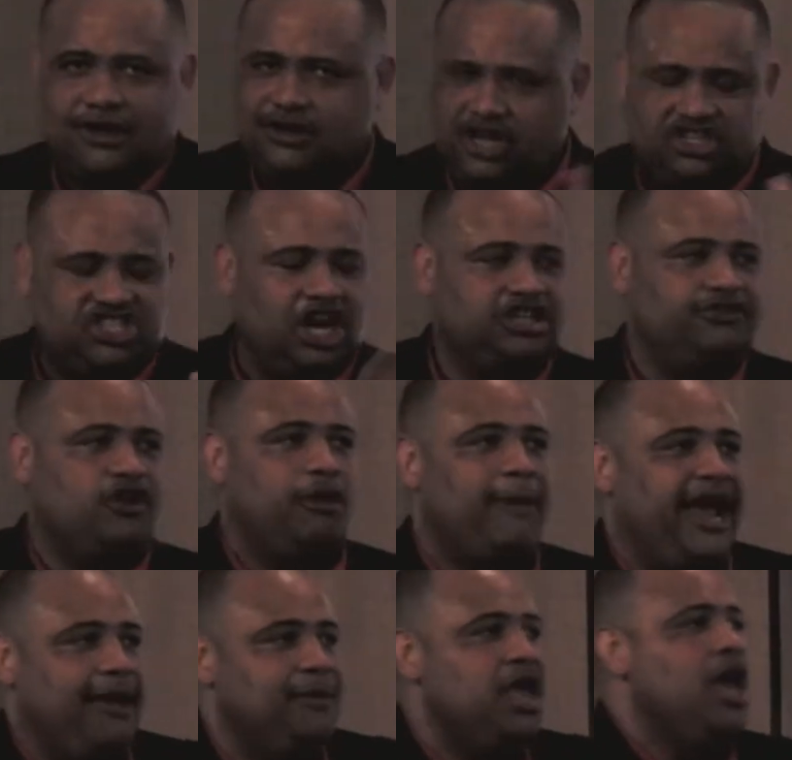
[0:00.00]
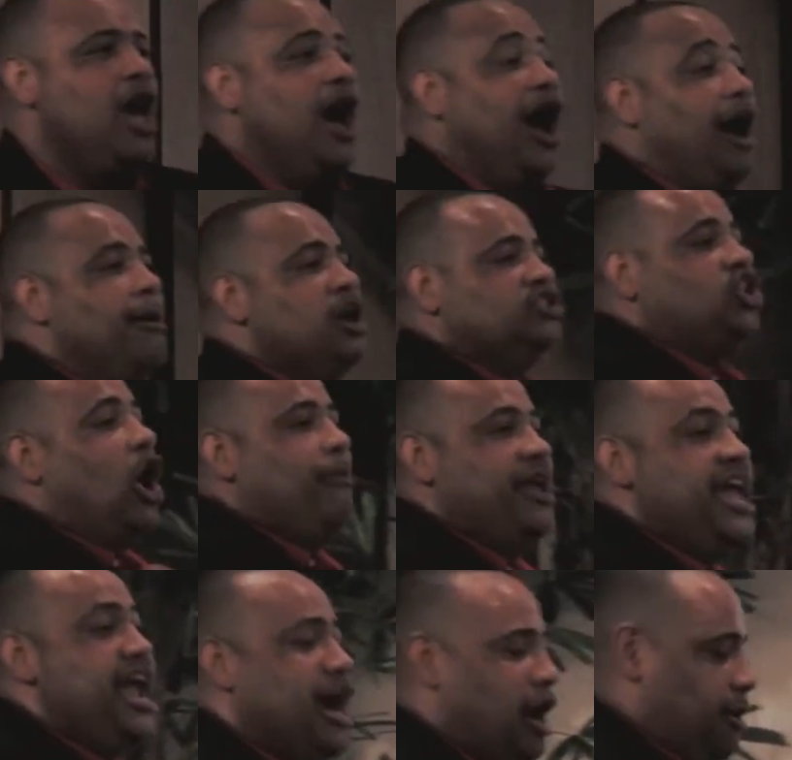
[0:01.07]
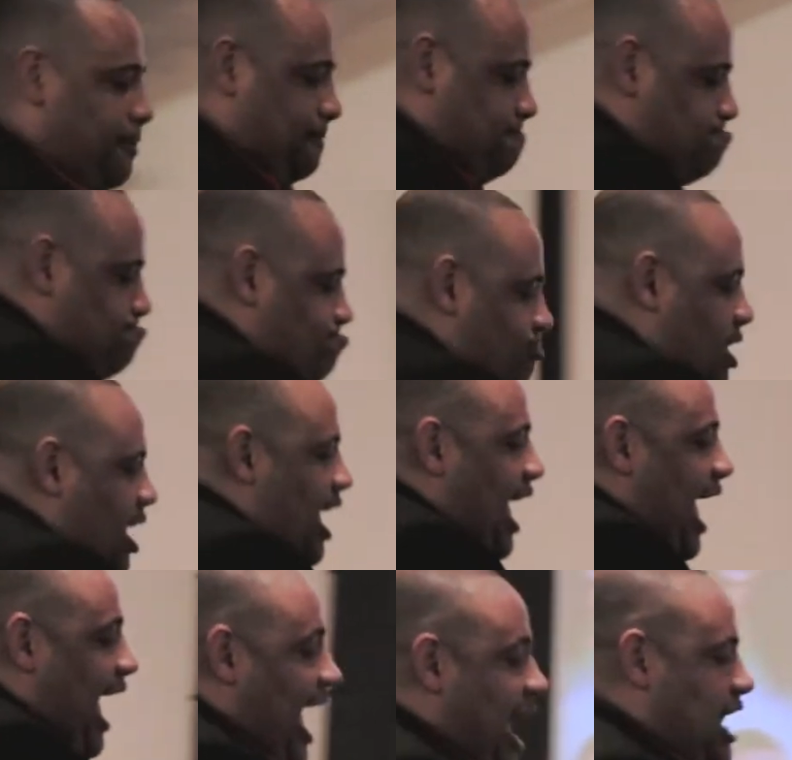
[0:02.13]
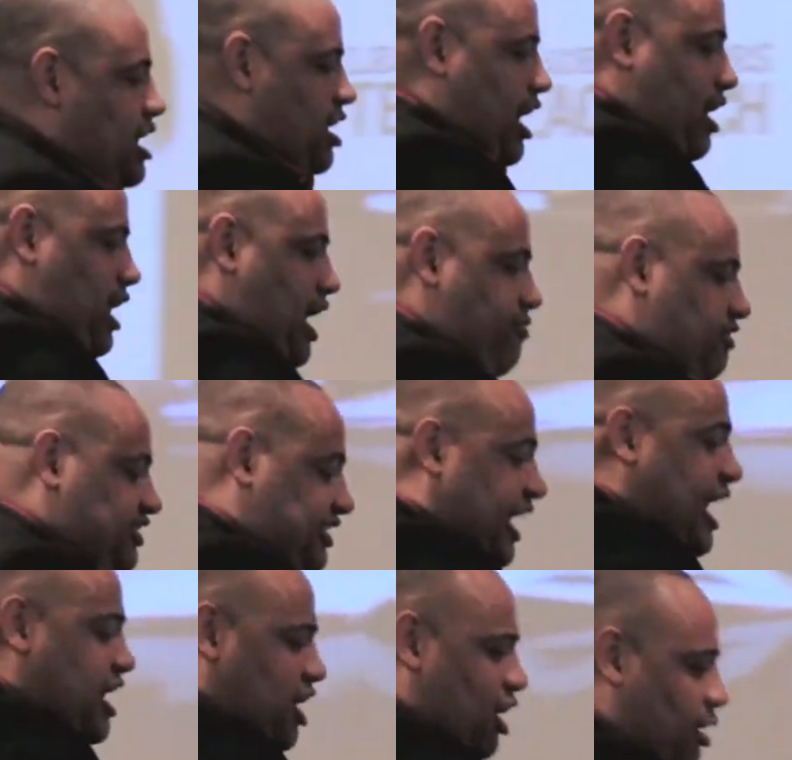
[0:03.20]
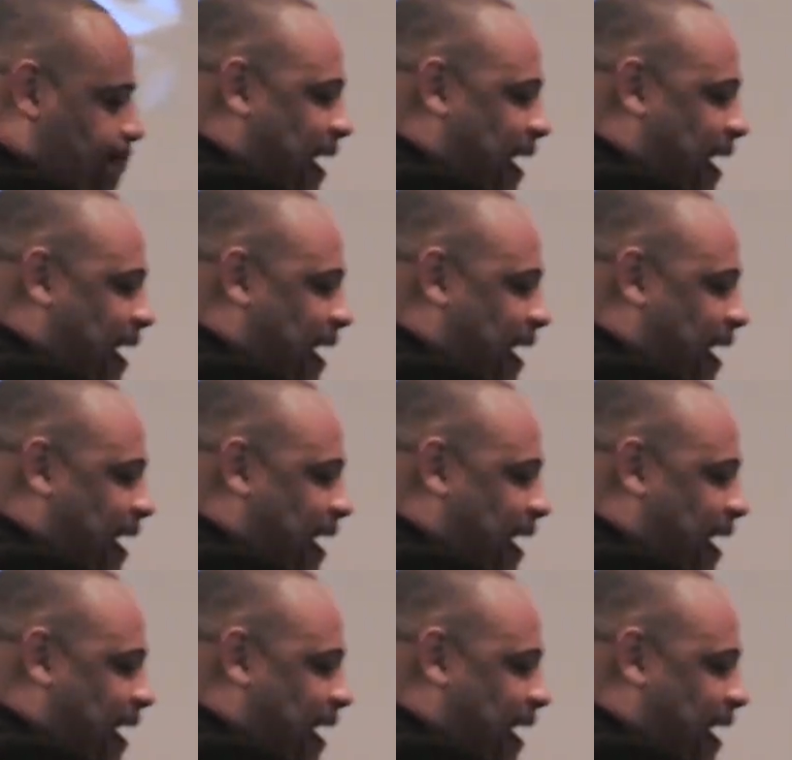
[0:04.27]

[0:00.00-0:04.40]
Good church, we go to Miami. So I'm here, and the senior